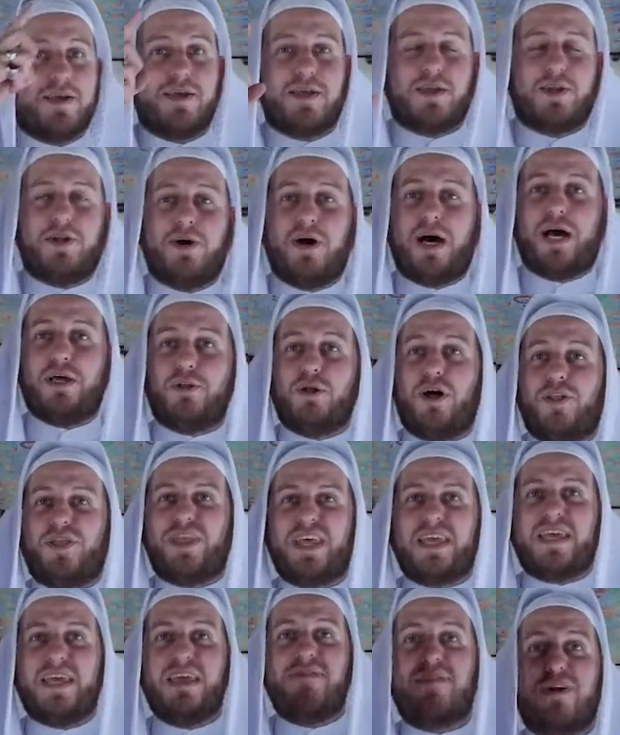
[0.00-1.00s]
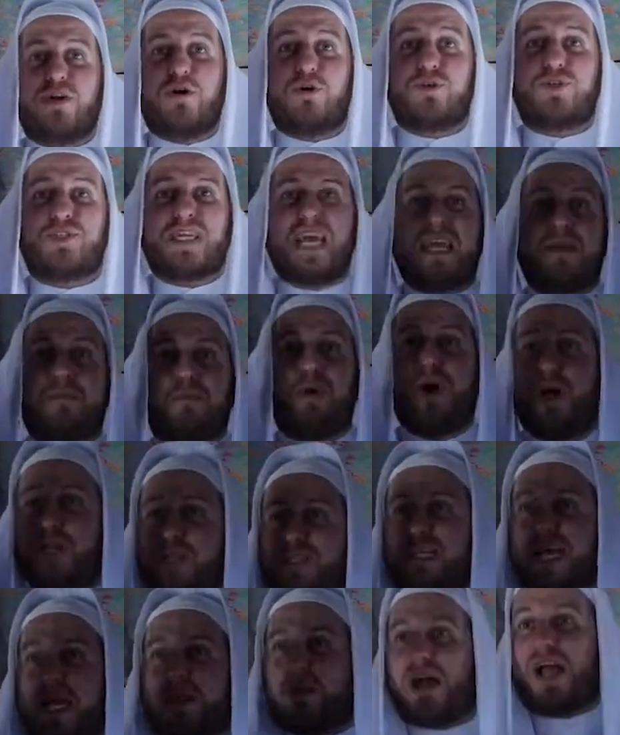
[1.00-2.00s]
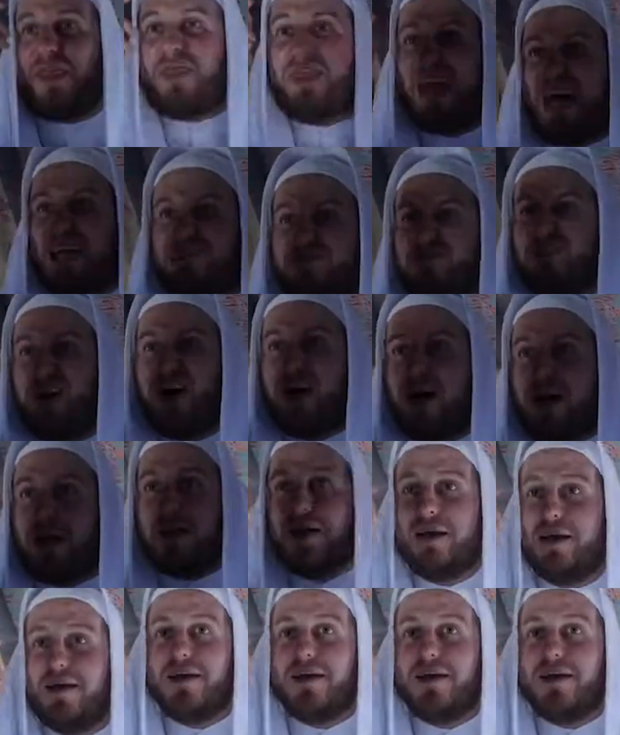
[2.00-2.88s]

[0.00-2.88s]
You know, I don't think even Usain Bolt can run that far.